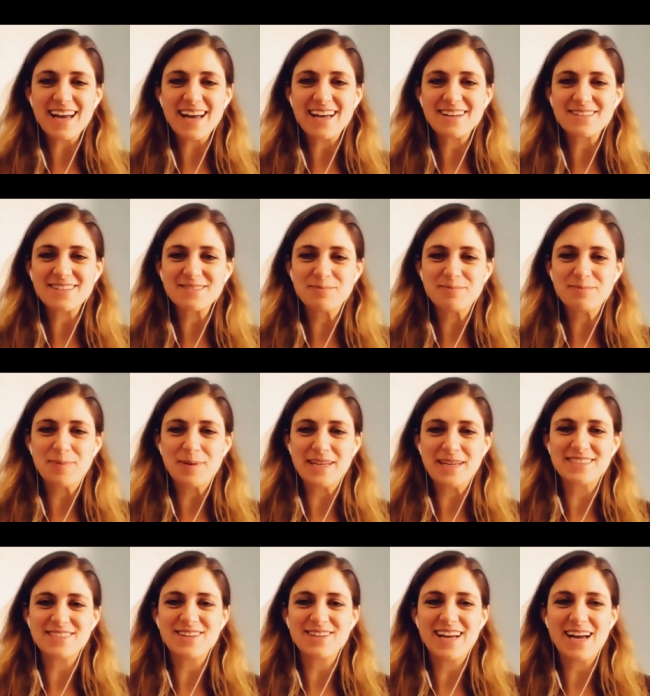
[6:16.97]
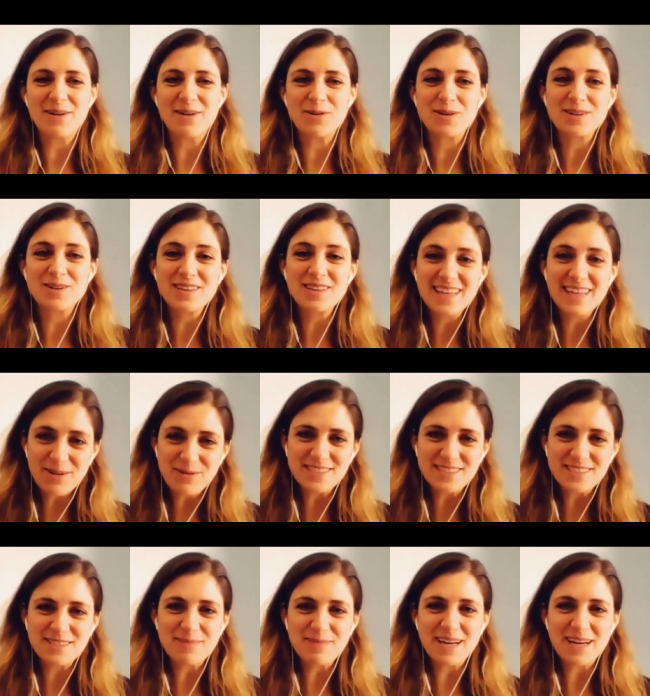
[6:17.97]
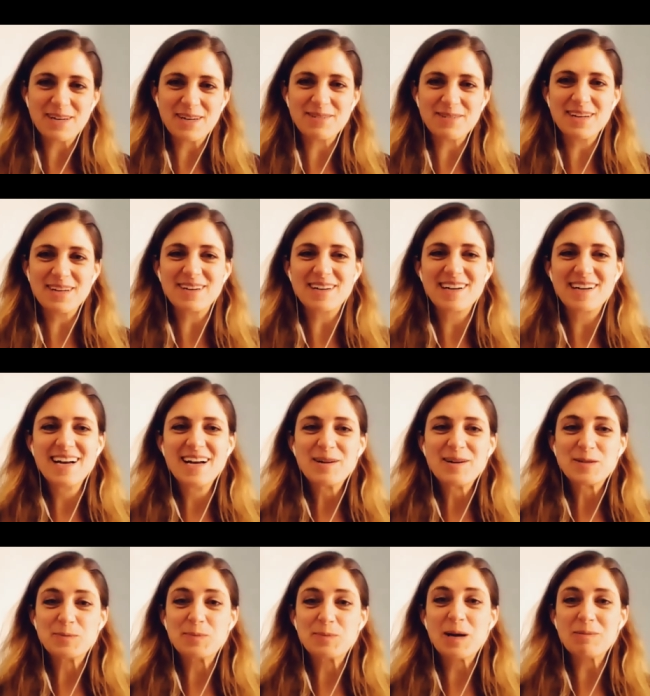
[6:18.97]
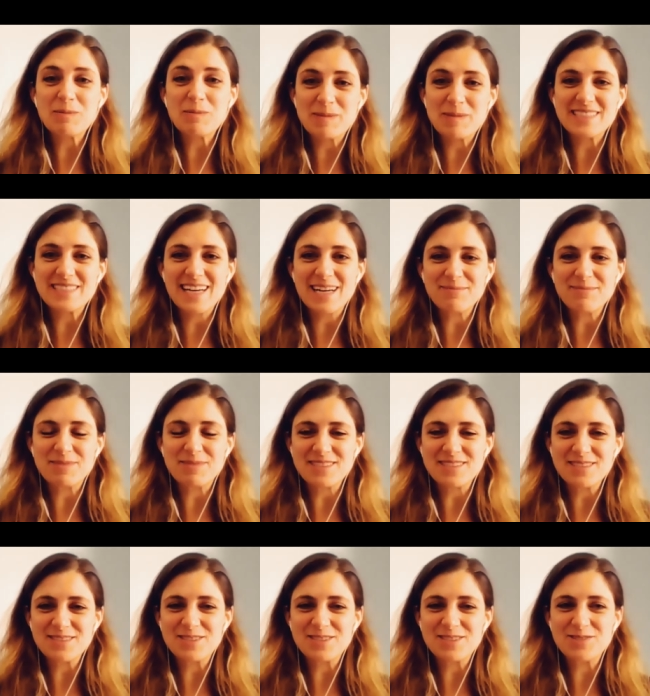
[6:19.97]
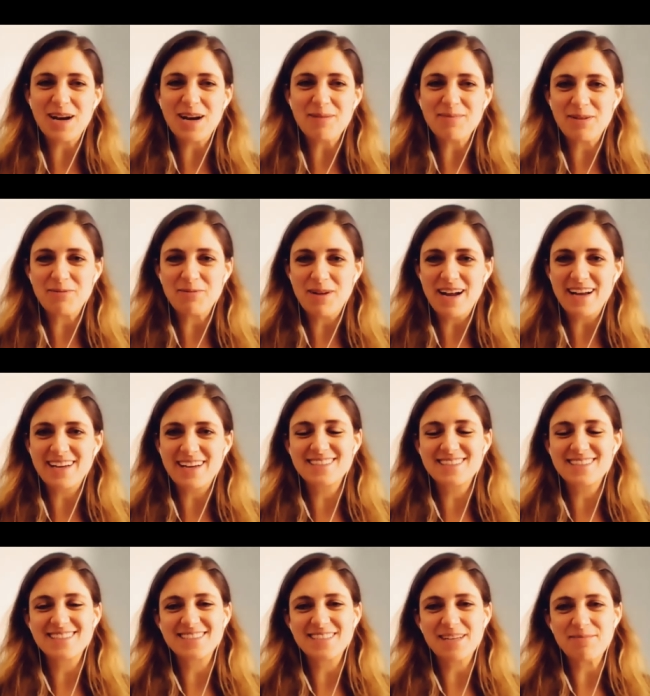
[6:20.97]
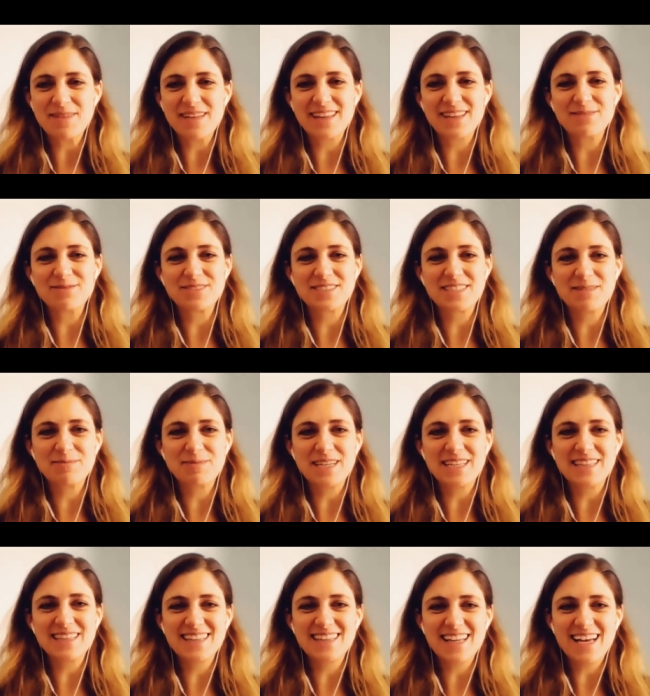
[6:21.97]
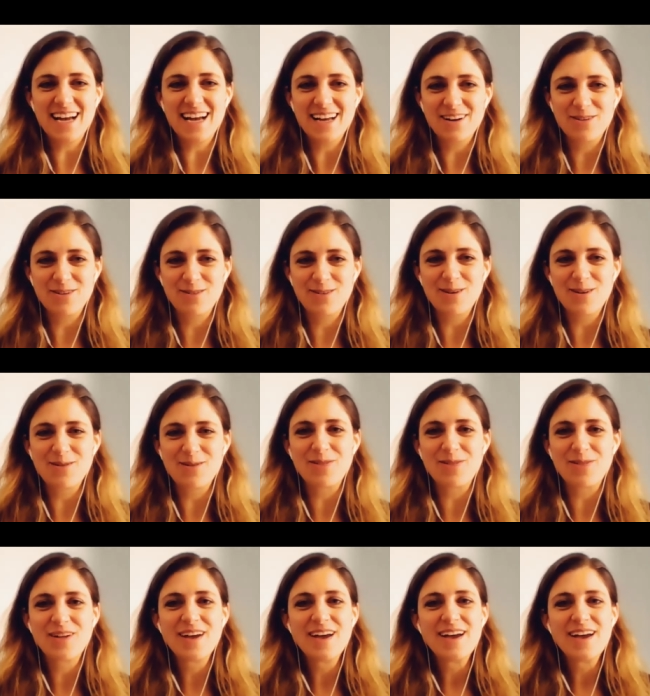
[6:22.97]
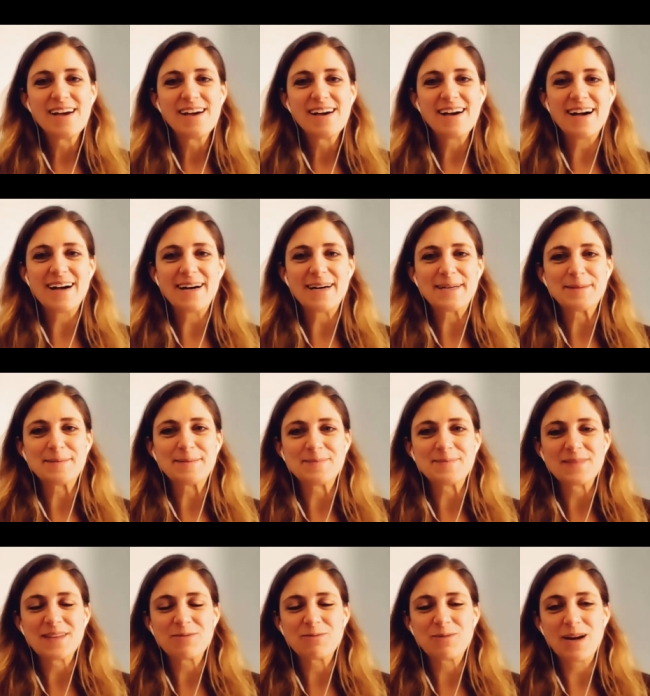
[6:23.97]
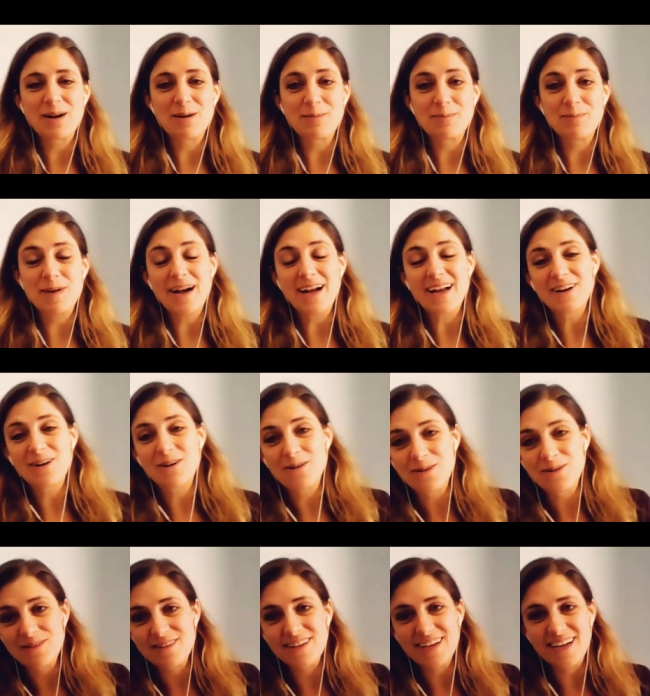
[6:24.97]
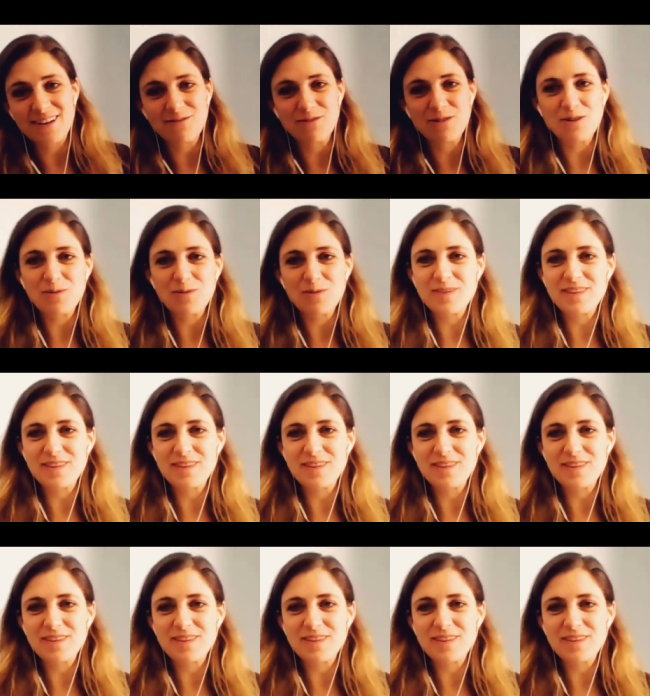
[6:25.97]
And based on how early I was in my career, it's probably time to strap my wagon to something that was going to be a little higher growth, where my own kind of growth